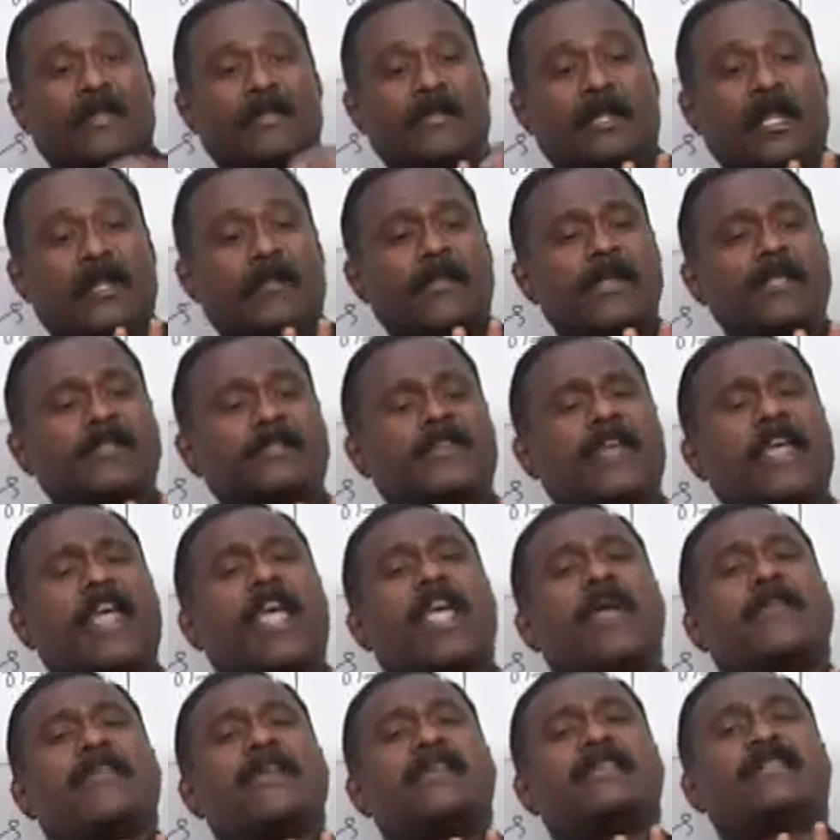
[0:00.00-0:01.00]
That means
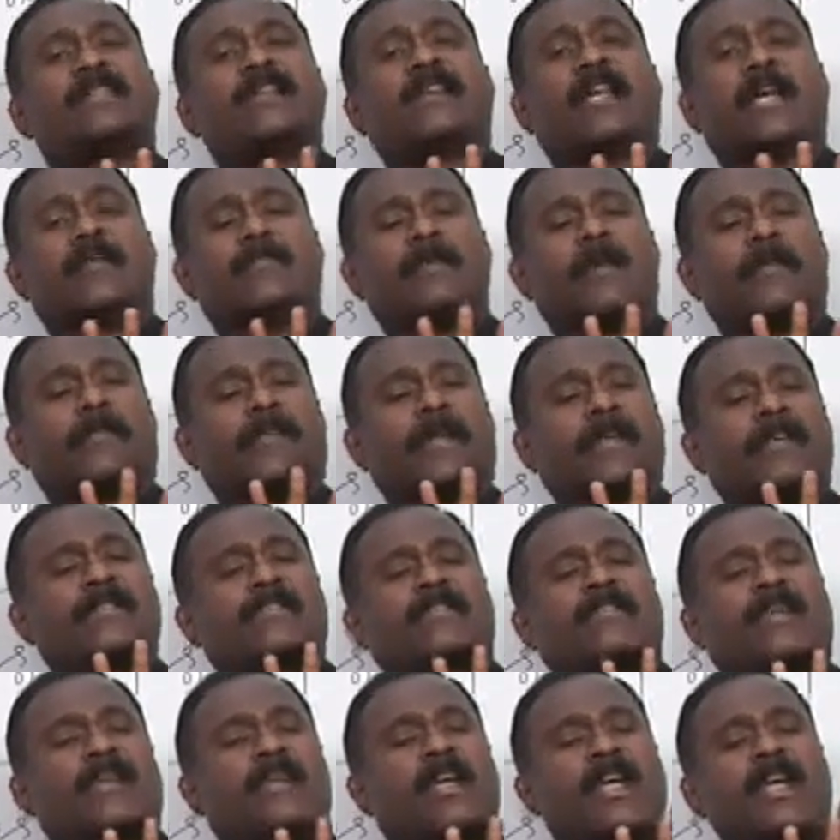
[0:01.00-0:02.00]
A, B, C can be
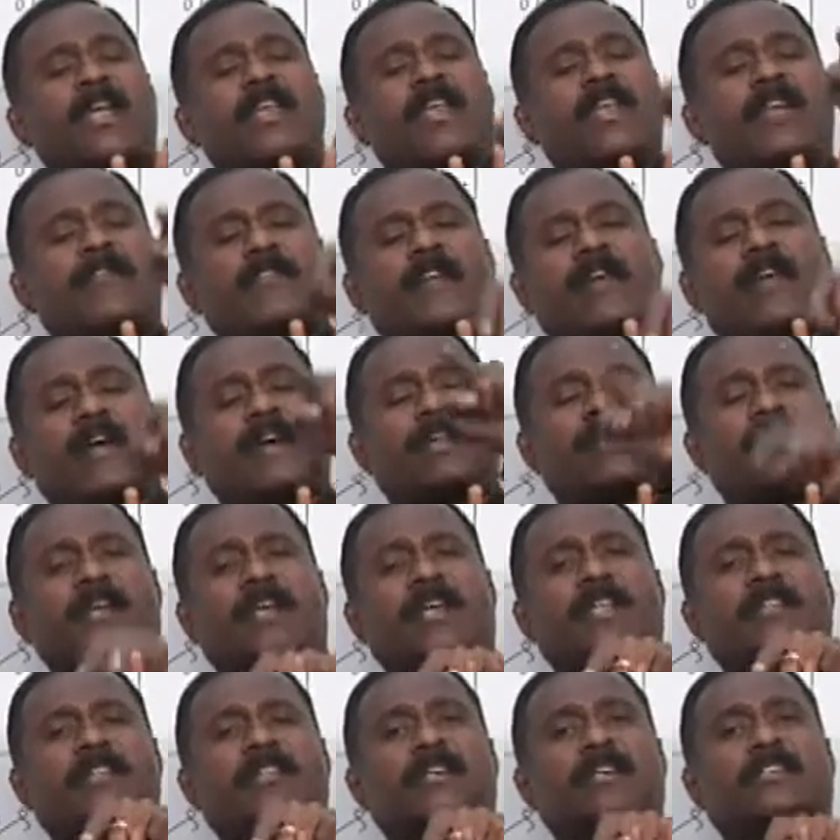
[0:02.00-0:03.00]
placed anywhere
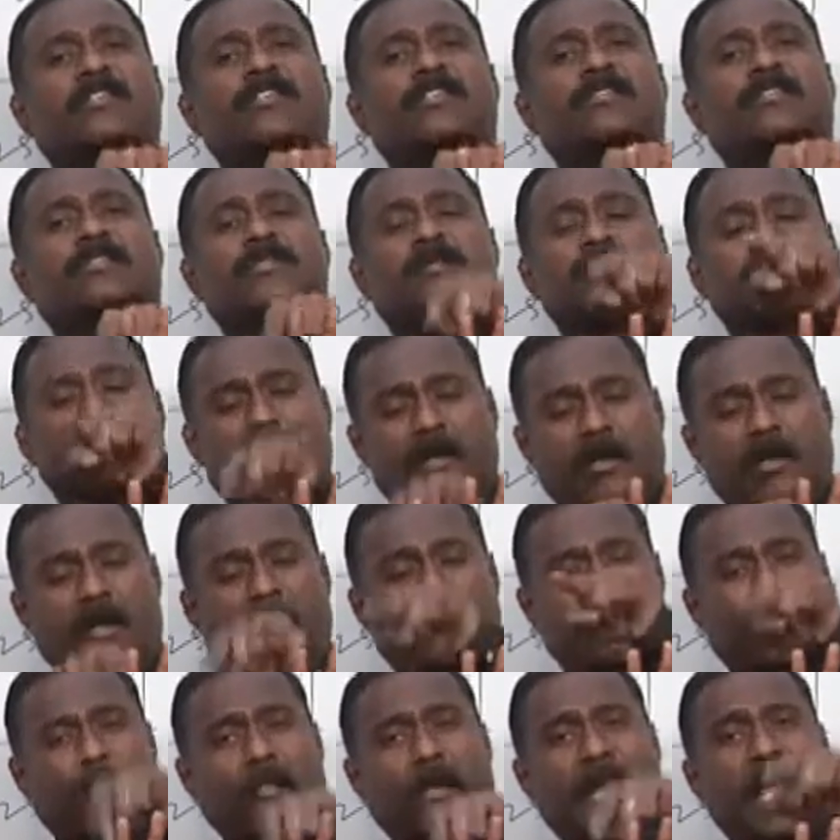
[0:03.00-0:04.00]
in this
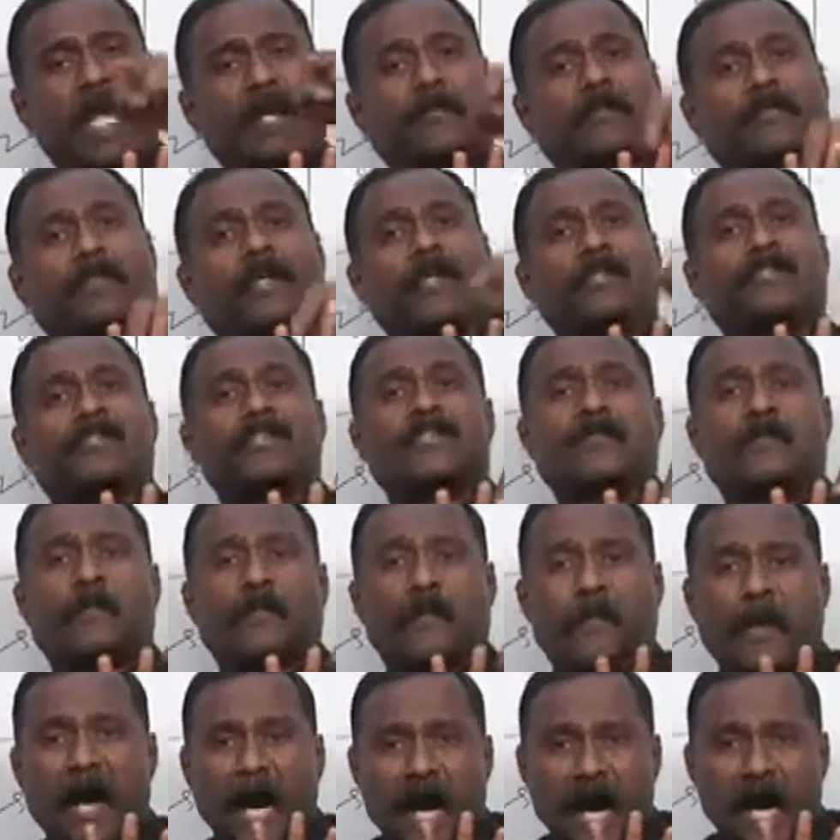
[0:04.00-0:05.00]
blank places,
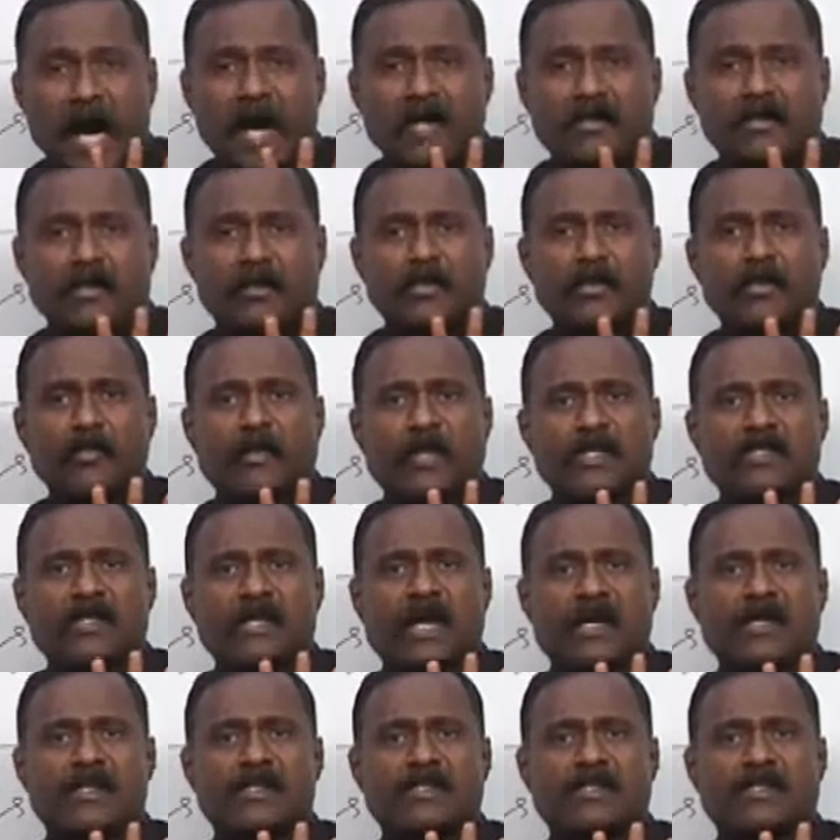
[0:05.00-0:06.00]
but you must
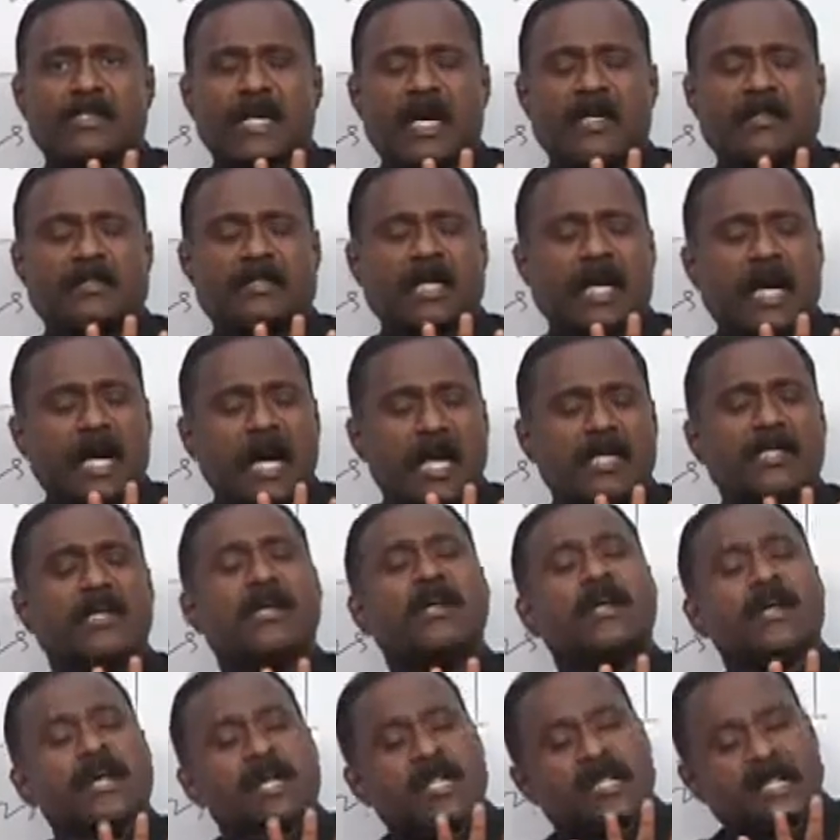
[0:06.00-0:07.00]
understand that
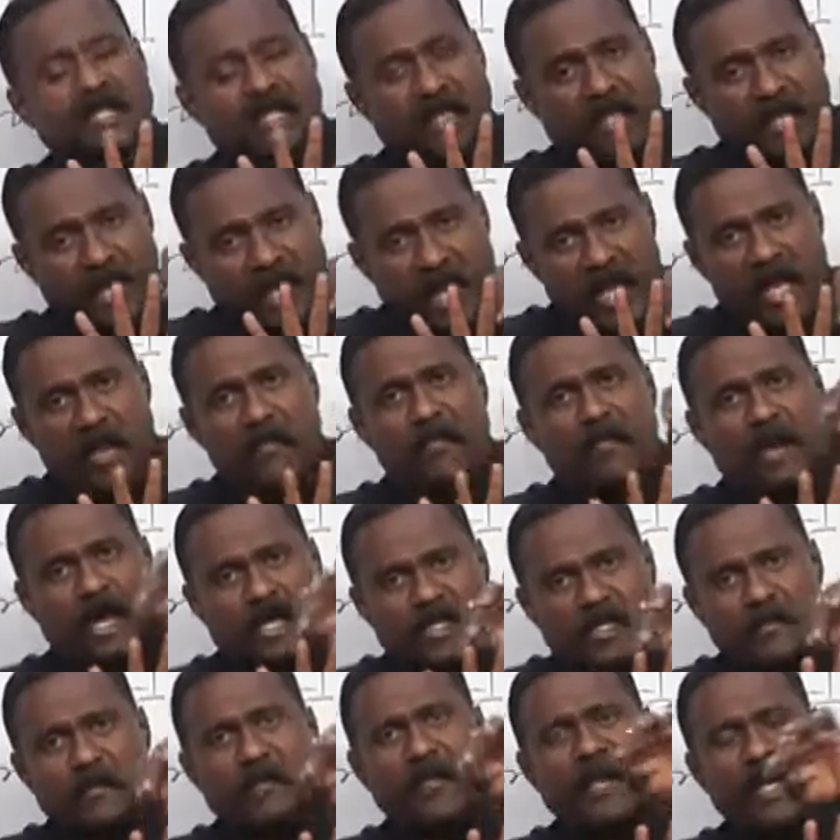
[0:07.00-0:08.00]
they
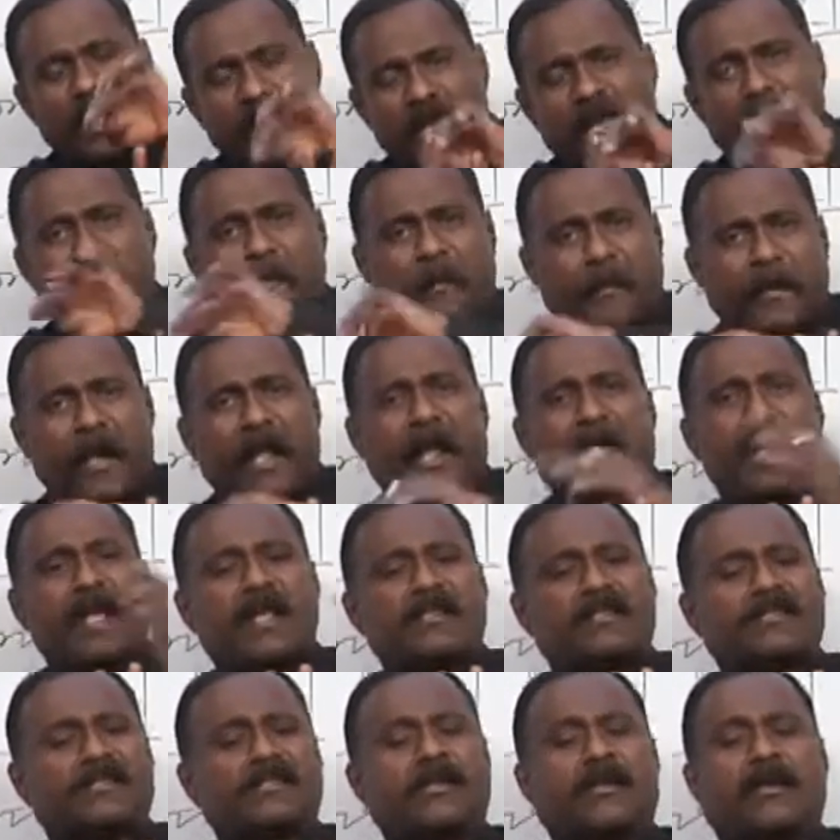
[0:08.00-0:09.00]
must be
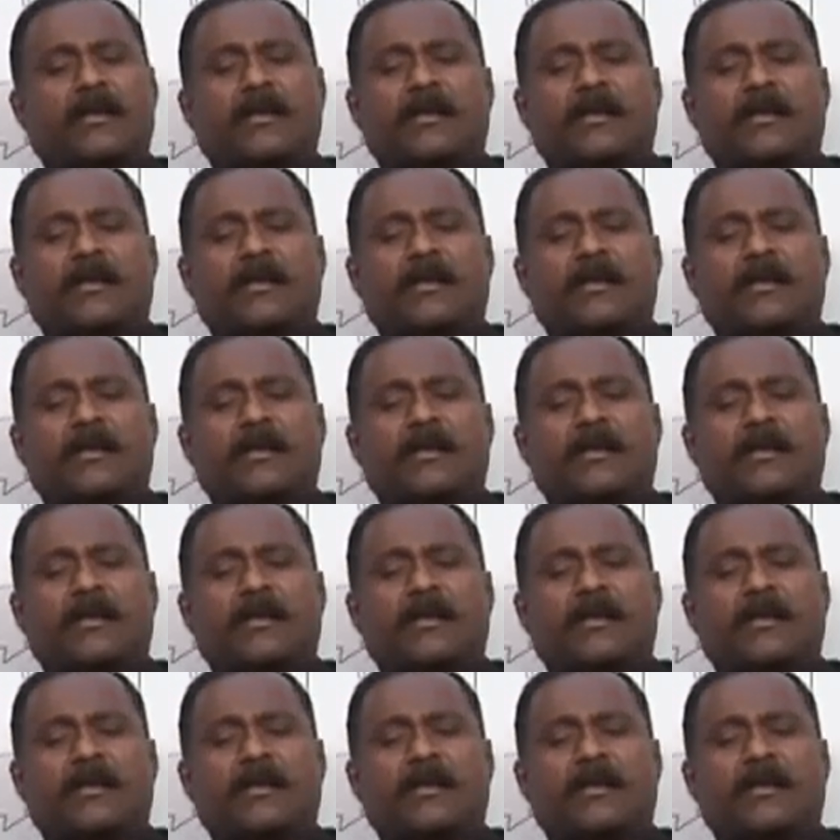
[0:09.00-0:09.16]
placed,